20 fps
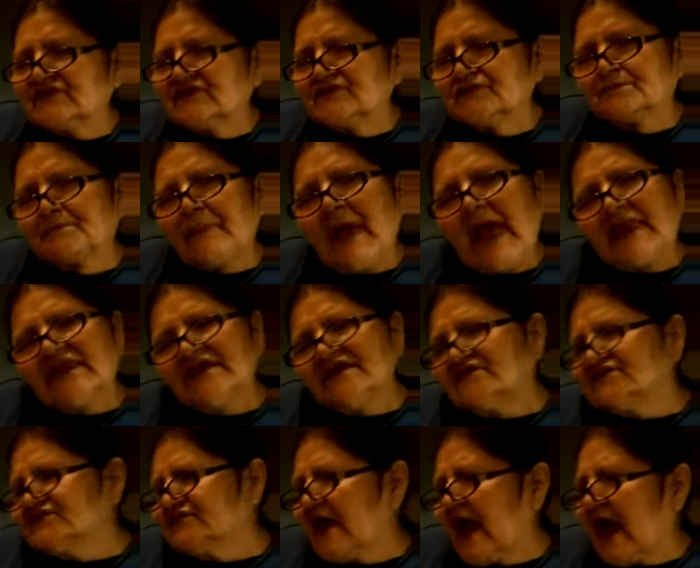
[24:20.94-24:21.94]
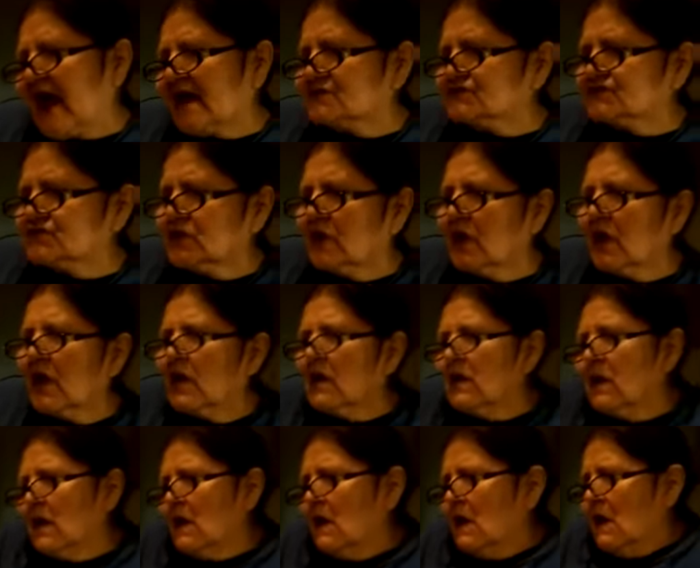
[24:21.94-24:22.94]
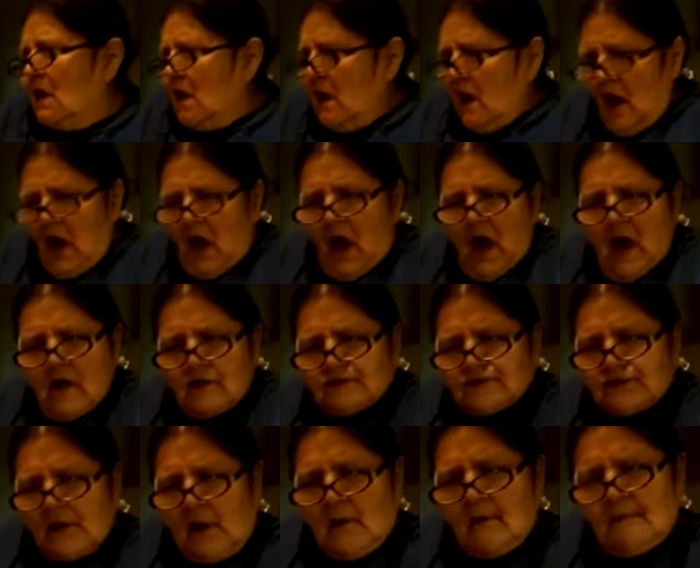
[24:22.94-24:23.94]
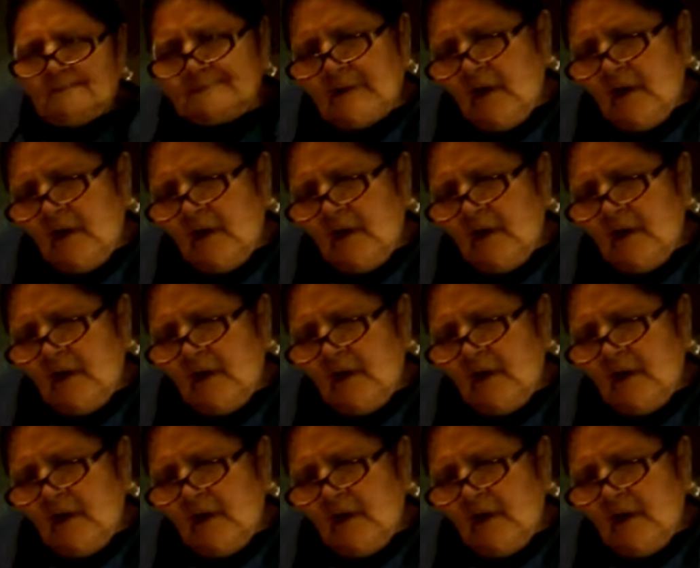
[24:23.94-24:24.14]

these panic attacks. So